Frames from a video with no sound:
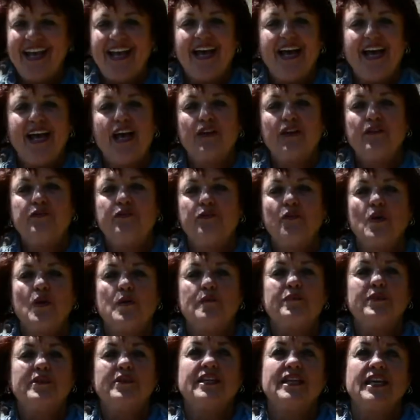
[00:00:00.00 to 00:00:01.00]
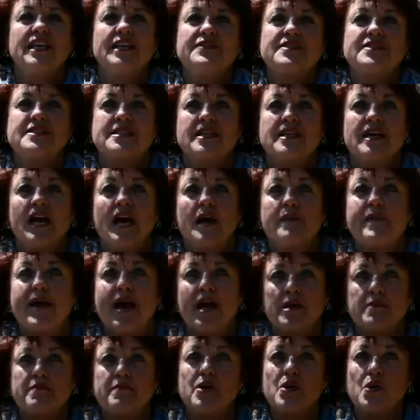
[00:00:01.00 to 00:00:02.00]
and formed beliefs
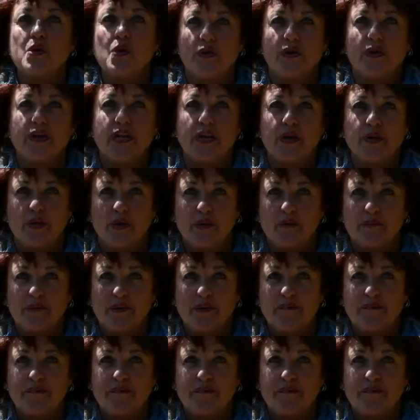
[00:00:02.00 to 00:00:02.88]
about a minority group.